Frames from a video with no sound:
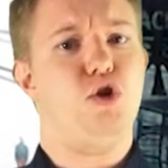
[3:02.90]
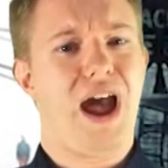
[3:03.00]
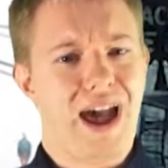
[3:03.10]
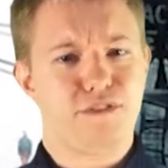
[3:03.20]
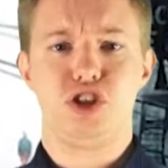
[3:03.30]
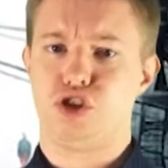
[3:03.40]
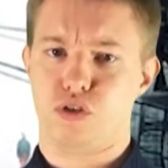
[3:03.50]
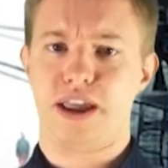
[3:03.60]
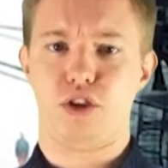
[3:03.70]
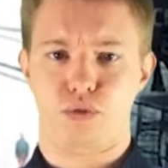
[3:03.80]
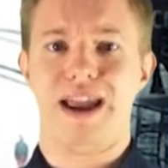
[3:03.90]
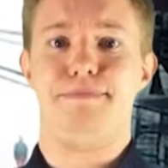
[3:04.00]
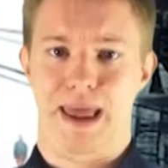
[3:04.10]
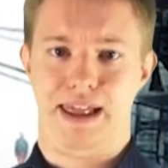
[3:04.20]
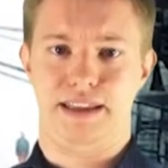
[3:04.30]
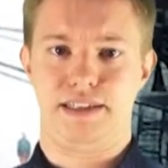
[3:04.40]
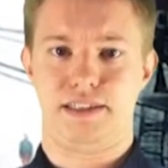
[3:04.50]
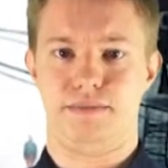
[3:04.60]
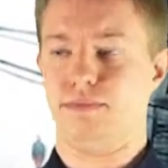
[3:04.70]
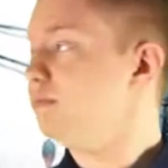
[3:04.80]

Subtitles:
you have to strike the right balance.